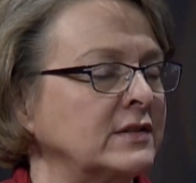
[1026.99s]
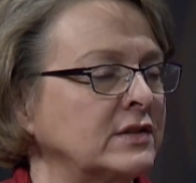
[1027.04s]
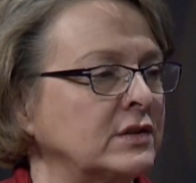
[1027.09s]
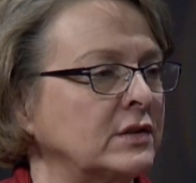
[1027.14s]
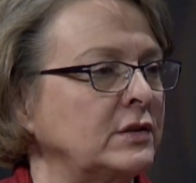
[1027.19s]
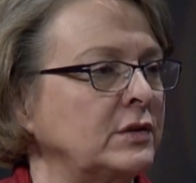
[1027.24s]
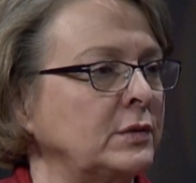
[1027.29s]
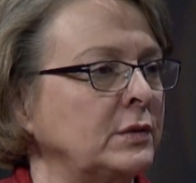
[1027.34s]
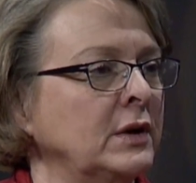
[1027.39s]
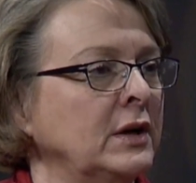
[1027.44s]
So
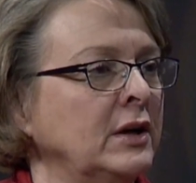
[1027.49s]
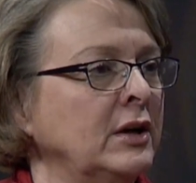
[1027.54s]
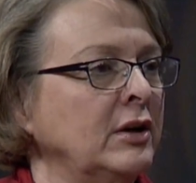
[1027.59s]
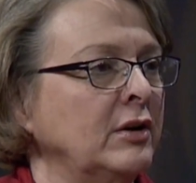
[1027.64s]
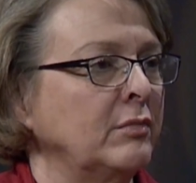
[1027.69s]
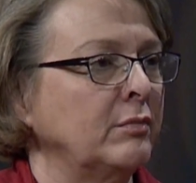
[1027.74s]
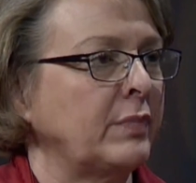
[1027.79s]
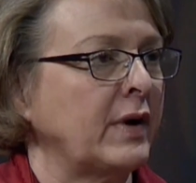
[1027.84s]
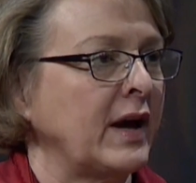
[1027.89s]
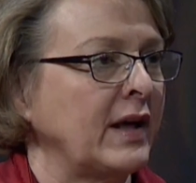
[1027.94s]
you
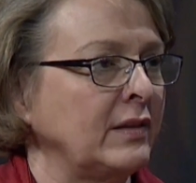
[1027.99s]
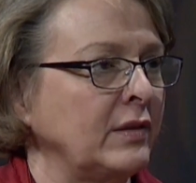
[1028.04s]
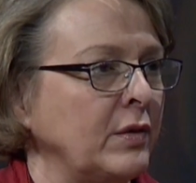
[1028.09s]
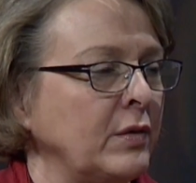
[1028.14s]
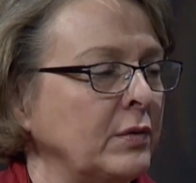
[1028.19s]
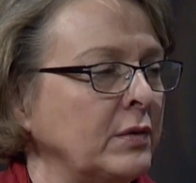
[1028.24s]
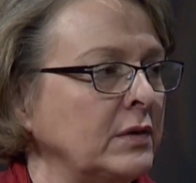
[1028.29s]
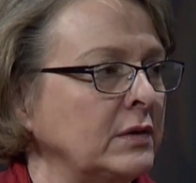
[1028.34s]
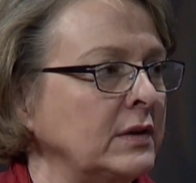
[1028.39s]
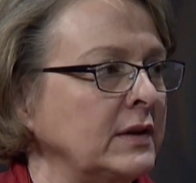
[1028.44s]
buy
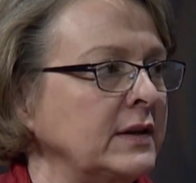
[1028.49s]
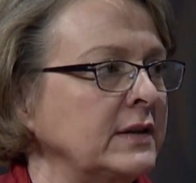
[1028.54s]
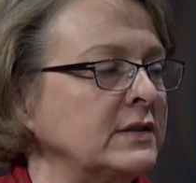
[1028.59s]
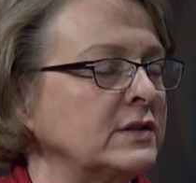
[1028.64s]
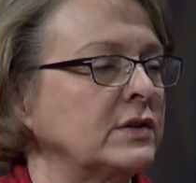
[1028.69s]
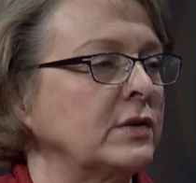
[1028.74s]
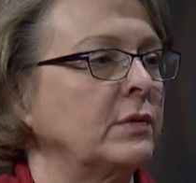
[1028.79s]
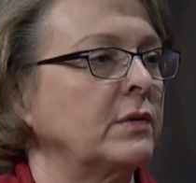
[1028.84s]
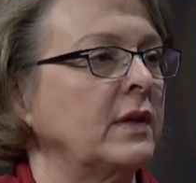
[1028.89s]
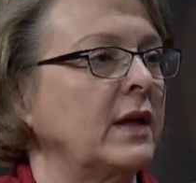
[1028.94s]
locally
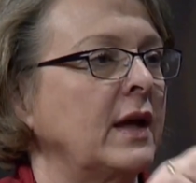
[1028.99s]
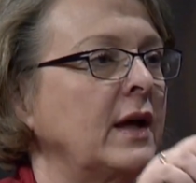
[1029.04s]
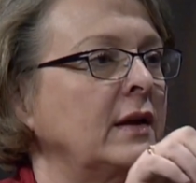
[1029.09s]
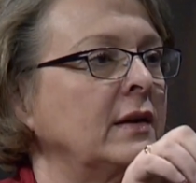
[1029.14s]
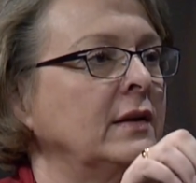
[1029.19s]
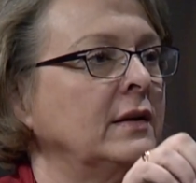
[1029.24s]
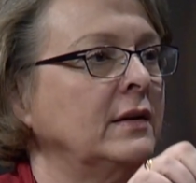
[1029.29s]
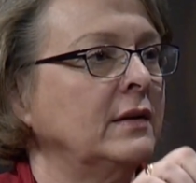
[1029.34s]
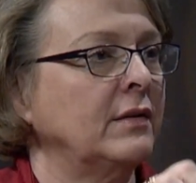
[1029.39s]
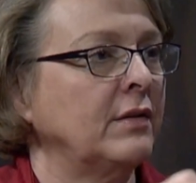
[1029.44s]
so that
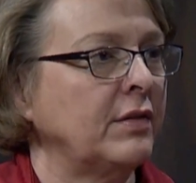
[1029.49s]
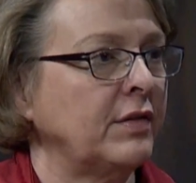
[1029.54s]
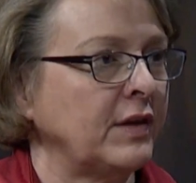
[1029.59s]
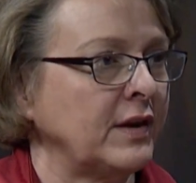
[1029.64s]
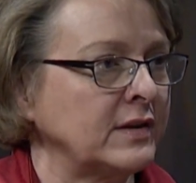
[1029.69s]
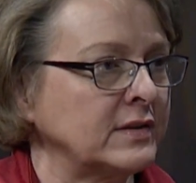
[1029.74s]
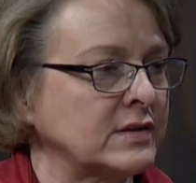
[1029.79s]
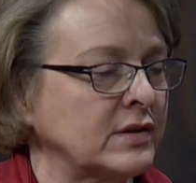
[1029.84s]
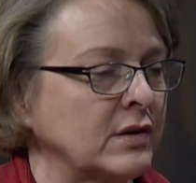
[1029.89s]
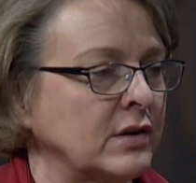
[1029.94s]

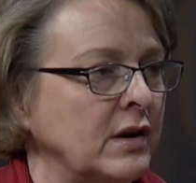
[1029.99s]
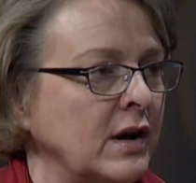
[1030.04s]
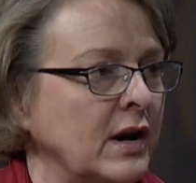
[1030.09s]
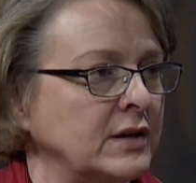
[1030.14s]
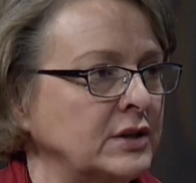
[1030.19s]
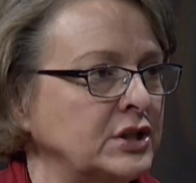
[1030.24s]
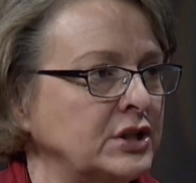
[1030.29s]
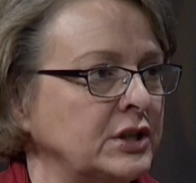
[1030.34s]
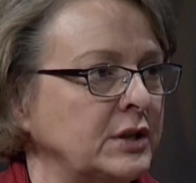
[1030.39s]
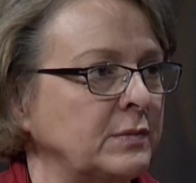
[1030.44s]
things are
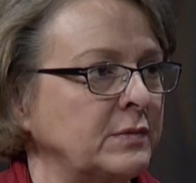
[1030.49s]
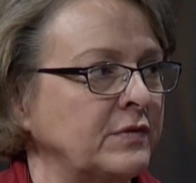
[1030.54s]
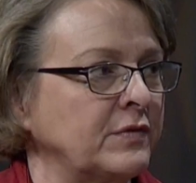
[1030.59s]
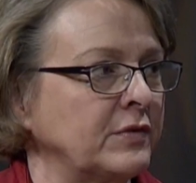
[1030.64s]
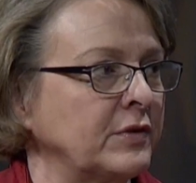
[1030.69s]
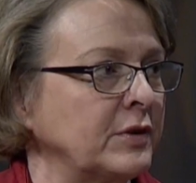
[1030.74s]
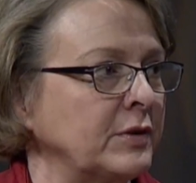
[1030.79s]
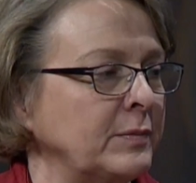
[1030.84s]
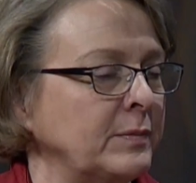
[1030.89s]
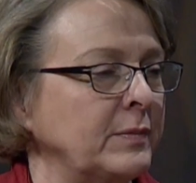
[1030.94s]
not shipped
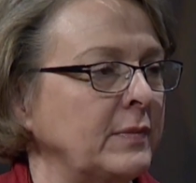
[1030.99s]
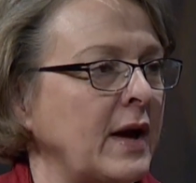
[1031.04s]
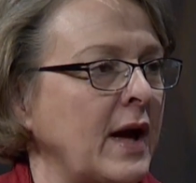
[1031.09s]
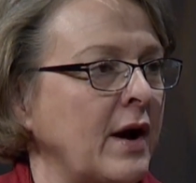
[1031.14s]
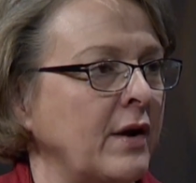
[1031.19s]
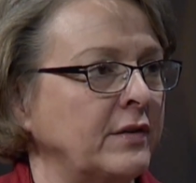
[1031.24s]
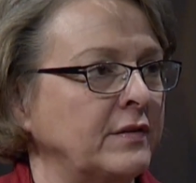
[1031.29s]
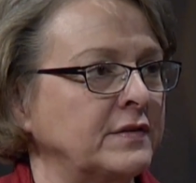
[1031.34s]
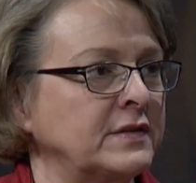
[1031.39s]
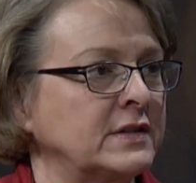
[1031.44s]
from
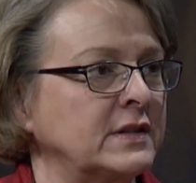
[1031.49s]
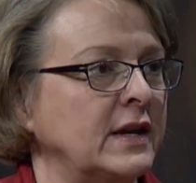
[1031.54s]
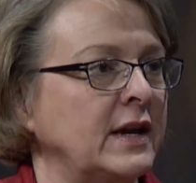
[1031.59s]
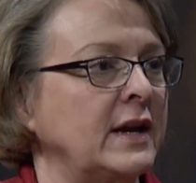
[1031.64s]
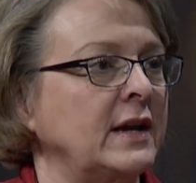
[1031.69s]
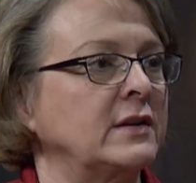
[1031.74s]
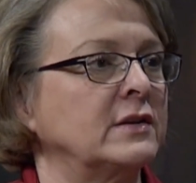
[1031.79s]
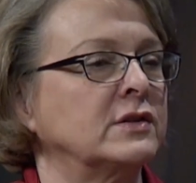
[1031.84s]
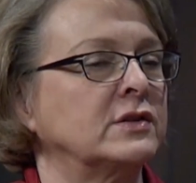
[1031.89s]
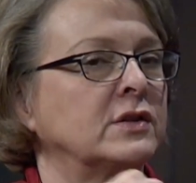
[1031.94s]
out of
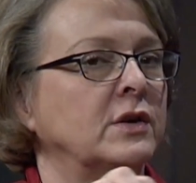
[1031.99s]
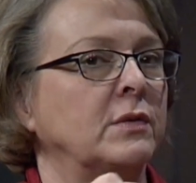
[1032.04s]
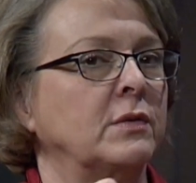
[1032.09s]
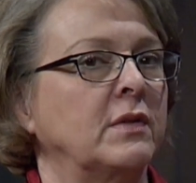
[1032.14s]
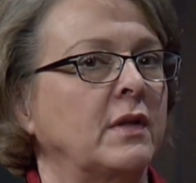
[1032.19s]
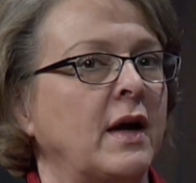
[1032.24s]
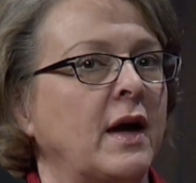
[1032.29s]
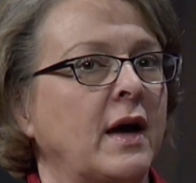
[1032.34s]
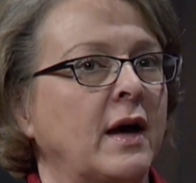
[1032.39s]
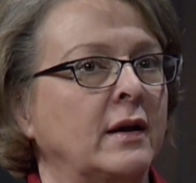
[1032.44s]
state, so
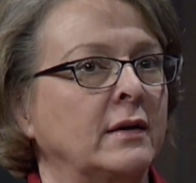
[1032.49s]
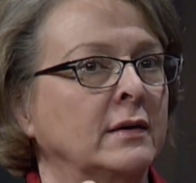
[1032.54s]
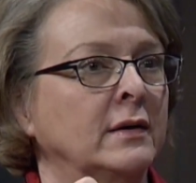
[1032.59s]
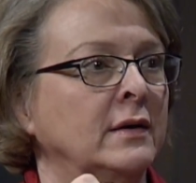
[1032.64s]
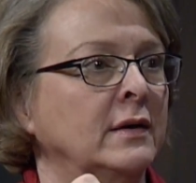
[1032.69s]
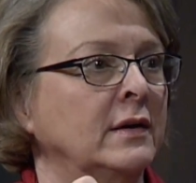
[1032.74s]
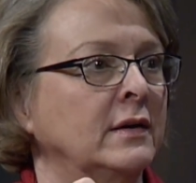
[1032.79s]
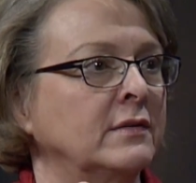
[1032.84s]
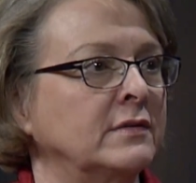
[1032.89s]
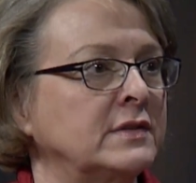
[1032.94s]
that
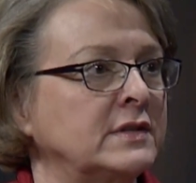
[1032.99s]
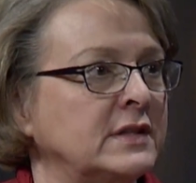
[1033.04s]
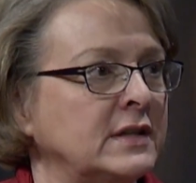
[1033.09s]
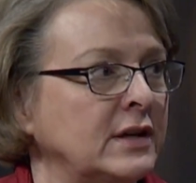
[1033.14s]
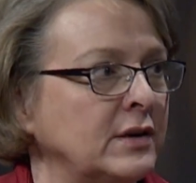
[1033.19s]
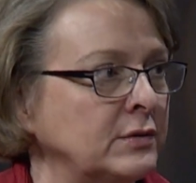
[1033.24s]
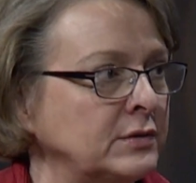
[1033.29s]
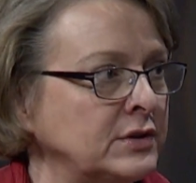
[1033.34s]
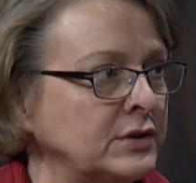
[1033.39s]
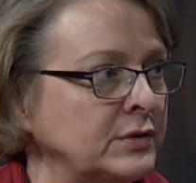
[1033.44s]

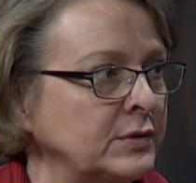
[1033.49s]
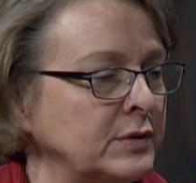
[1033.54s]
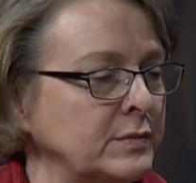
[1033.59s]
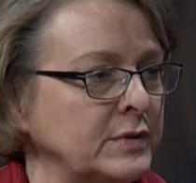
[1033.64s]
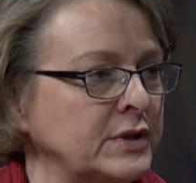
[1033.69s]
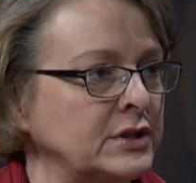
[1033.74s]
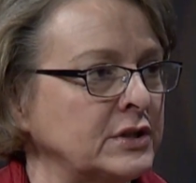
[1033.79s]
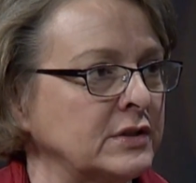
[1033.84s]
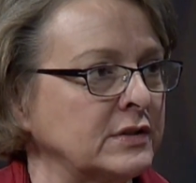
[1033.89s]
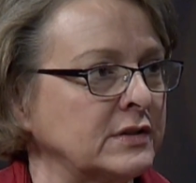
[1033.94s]
CO2
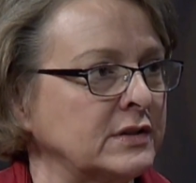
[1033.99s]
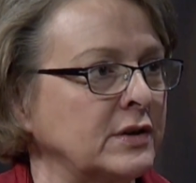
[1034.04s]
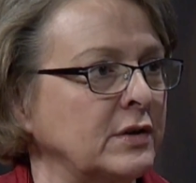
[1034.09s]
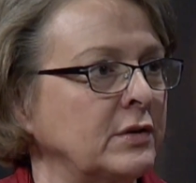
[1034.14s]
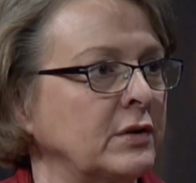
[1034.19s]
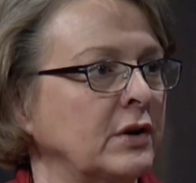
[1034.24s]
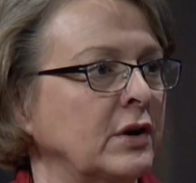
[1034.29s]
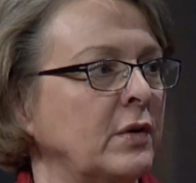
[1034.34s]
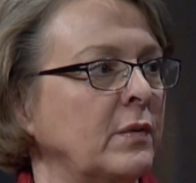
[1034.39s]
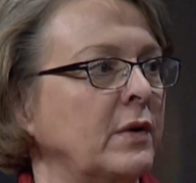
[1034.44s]
emissions
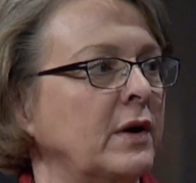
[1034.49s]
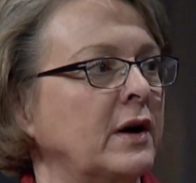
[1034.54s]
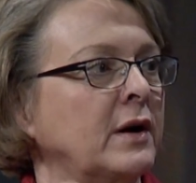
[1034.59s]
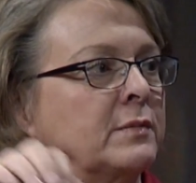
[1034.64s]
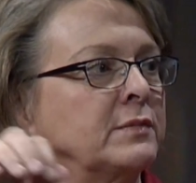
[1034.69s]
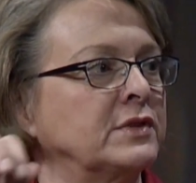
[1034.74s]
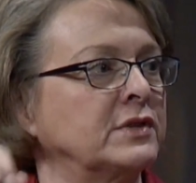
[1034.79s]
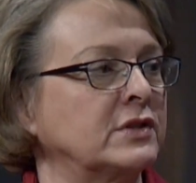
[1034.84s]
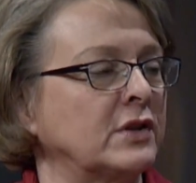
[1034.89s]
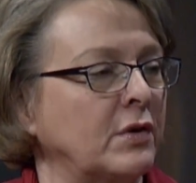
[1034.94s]
don't go
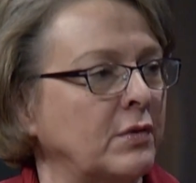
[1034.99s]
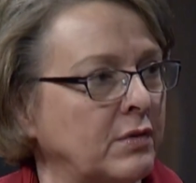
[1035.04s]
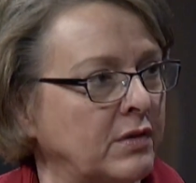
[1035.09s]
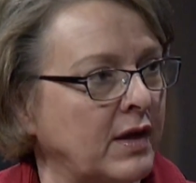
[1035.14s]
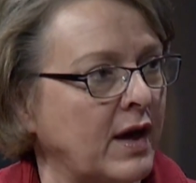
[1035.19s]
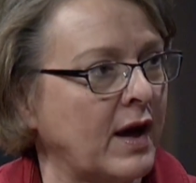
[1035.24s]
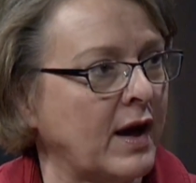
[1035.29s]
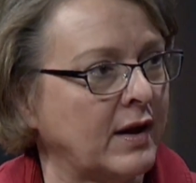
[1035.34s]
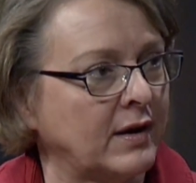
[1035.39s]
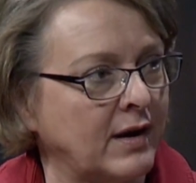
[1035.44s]
up, so
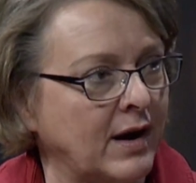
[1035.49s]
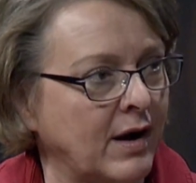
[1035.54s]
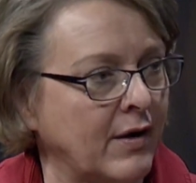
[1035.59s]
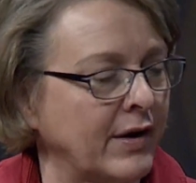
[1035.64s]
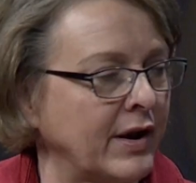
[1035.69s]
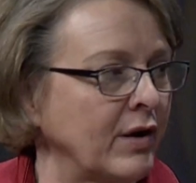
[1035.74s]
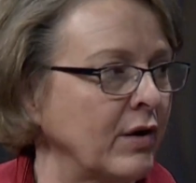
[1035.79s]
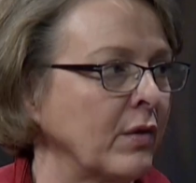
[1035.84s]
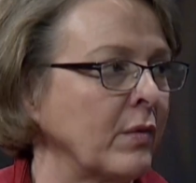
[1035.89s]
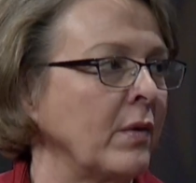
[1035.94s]
that our
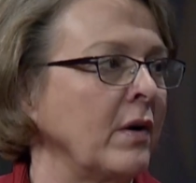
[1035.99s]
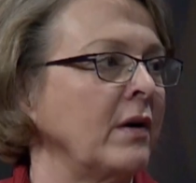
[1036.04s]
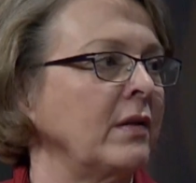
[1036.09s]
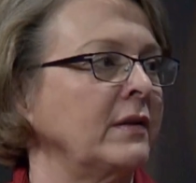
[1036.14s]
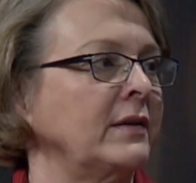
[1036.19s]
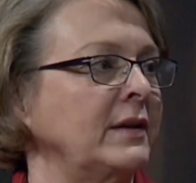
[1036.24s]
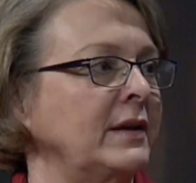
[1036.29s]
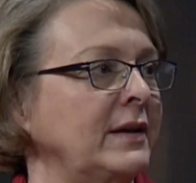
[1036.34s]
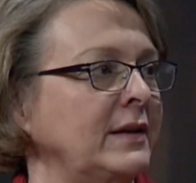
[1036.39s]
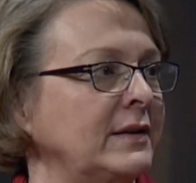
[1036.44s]
air
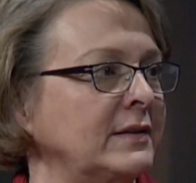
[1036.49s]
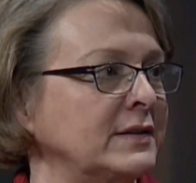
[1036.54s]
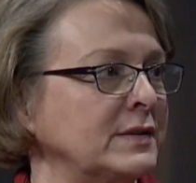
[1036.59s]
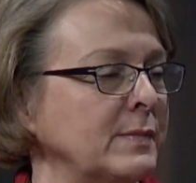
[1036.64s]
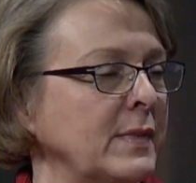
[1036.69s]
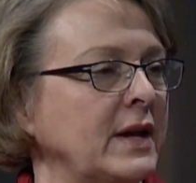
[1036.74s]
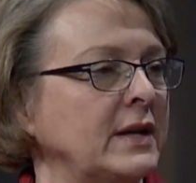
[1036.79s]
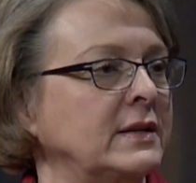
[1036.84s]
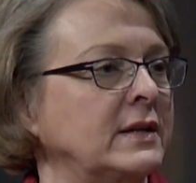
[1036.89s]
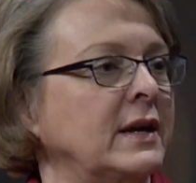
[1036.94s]
quality is
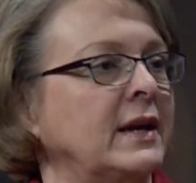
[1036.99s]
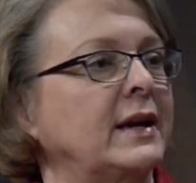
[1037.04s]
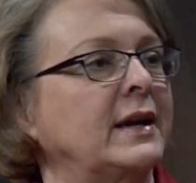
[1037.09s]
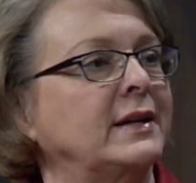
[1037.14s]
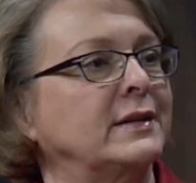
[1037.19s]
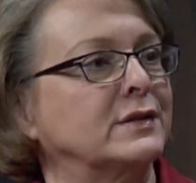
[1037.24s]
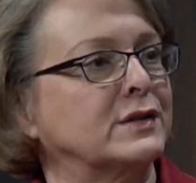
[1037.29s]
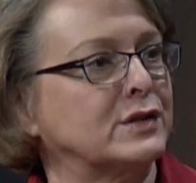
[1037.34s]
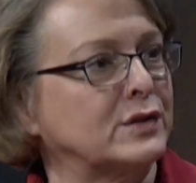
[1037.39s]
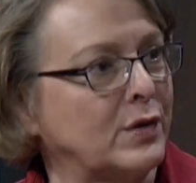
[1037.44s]

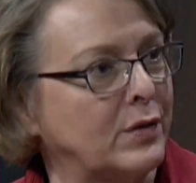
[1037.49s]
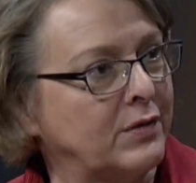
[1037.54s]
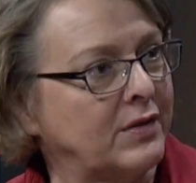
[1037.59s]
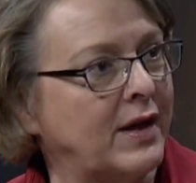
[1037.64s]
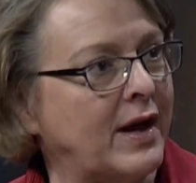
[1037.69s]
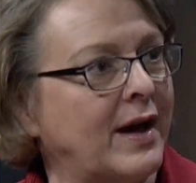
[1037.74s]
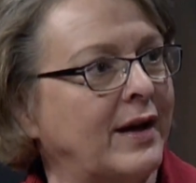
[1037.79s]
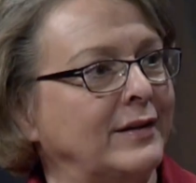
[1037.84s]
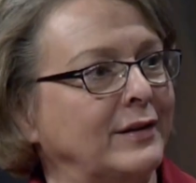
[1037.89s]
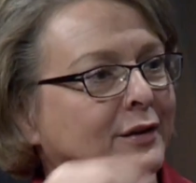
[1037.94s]
maintained, so
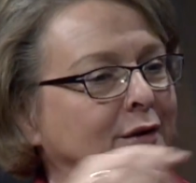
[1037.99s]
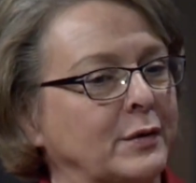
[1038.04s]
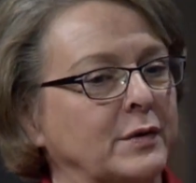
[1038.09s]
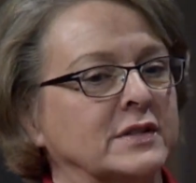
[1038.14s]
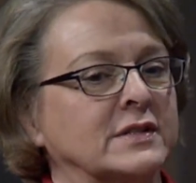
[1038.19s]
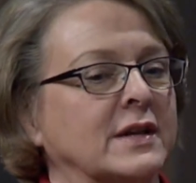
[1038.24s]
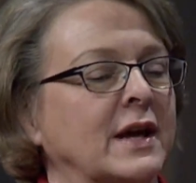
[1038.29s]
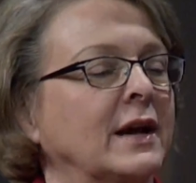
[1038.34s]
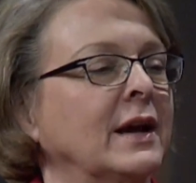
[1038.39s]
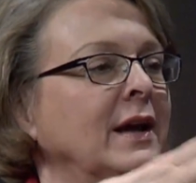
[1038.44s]
that
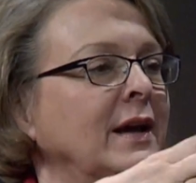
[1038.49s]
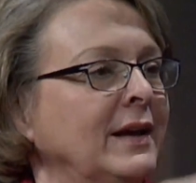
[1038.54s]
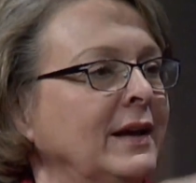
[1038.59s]
it's like